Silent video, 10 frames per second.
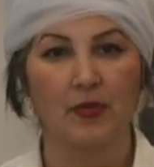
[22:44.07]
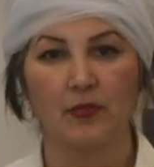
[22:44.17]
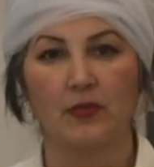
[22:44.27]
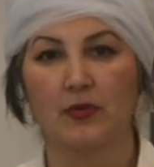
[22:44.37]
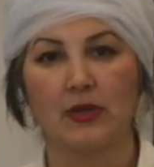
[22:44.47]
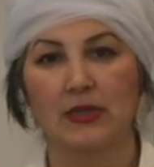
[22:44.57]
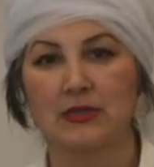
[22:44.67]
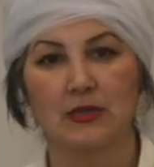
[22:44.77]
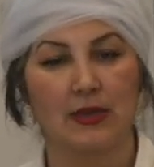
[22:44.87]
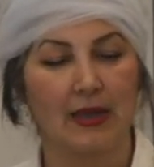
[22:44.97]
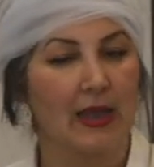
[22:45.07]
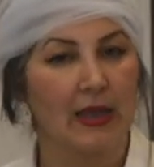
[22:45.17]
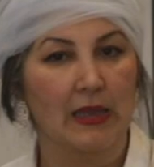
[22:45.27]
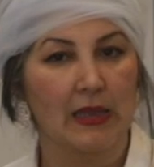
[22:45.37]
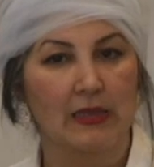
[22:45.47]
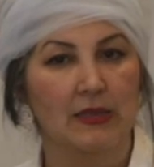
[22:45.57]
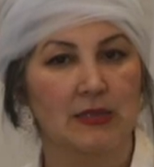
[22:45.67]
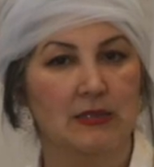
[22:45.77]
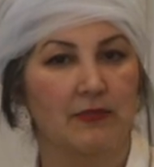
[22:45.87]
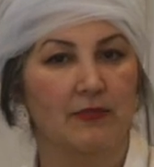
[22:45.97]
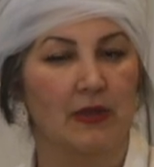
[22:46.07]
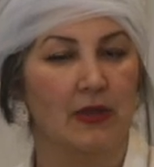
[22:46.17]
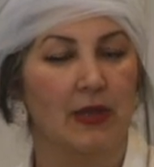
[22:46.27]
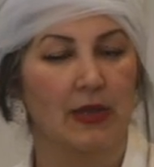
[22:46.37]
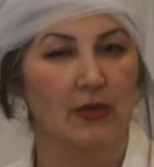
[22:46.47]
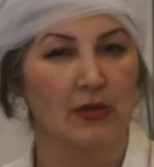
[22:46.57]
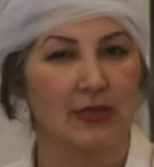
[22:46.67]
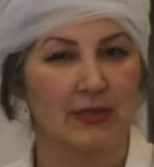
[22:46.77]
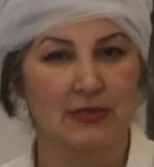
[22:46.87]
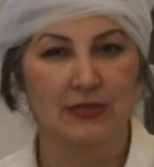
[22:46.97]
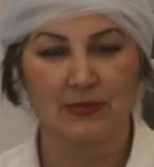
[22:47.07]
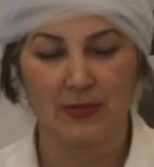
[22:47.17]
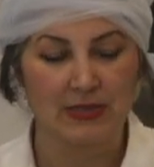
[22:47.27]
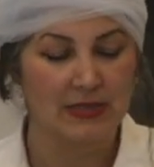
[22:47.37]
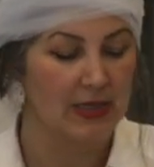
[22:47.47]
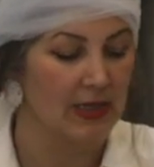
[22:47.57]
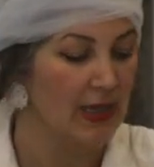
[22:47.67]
Don't worry, it's not eggy, it doesn't feel like, or it doesn't smell like